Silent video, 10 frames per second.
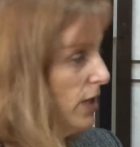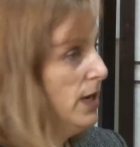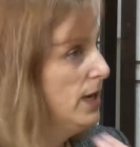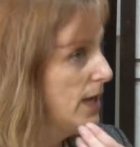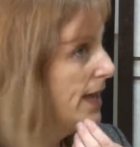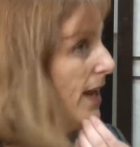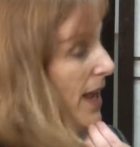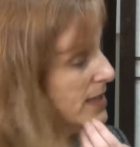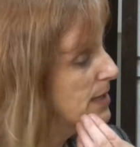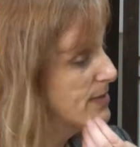Okay. And a
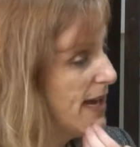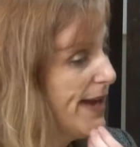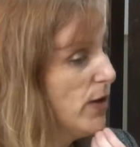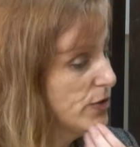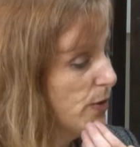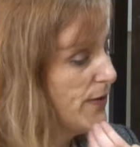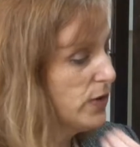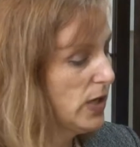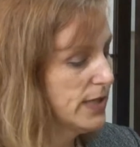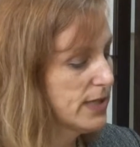lot of times I also have
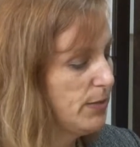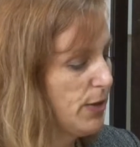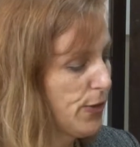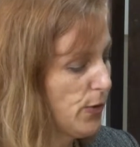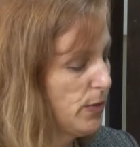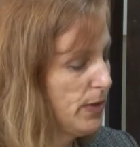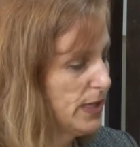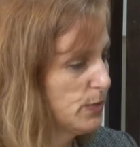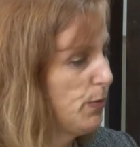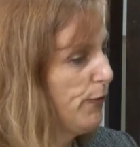clients come in 30
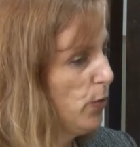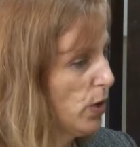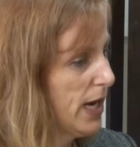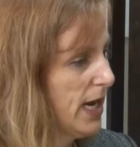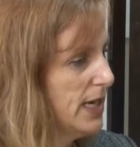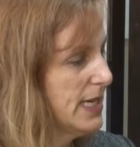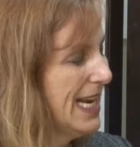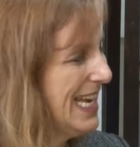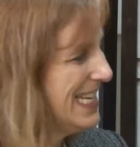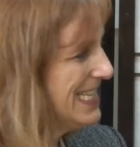minutes beforehand
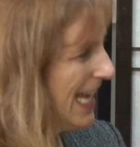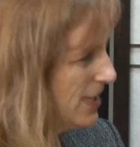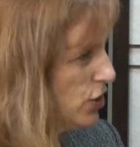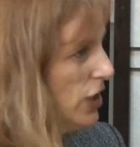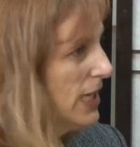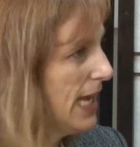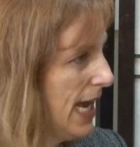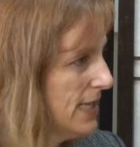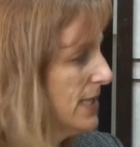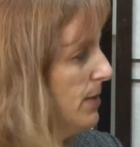and I intentionally
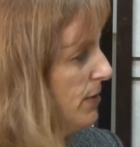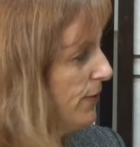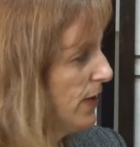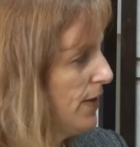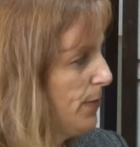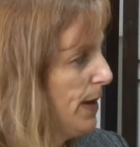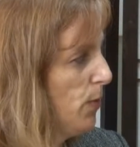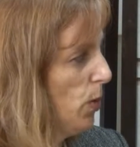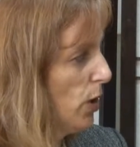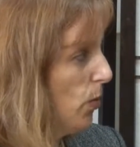ask them to fill out the
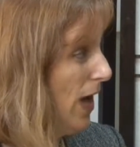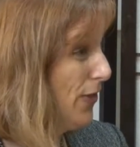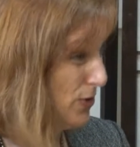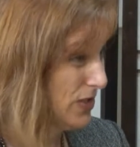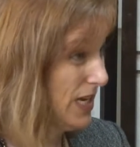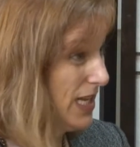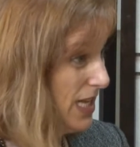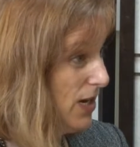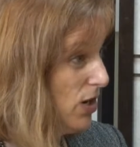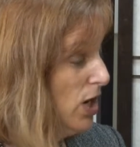paperwork while they're sitting
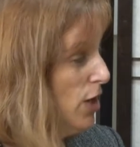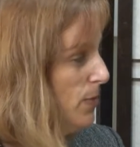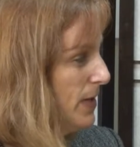there mm-hmm.